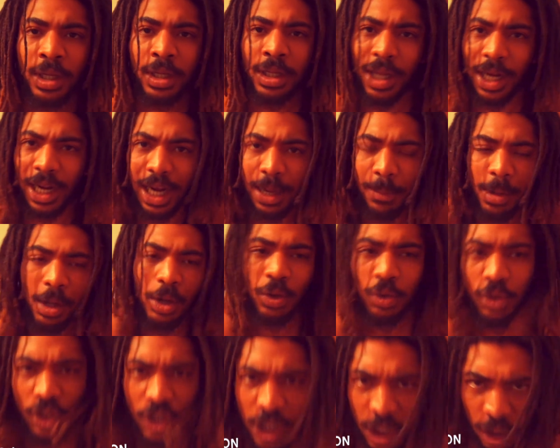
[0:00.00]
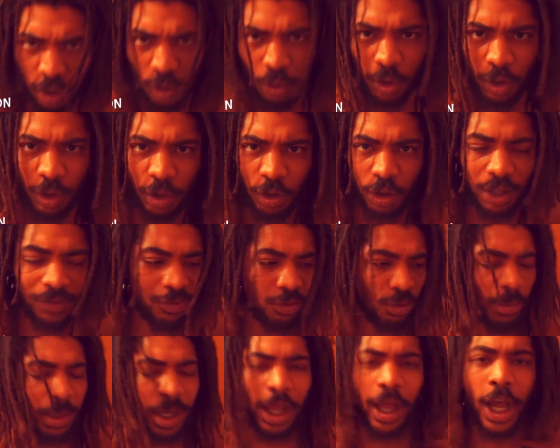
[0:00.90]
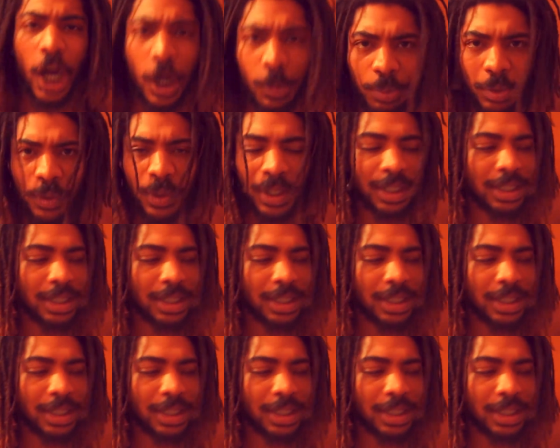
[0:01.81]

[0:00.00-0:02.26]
Like, I got my own shit going on. If you want me to help you,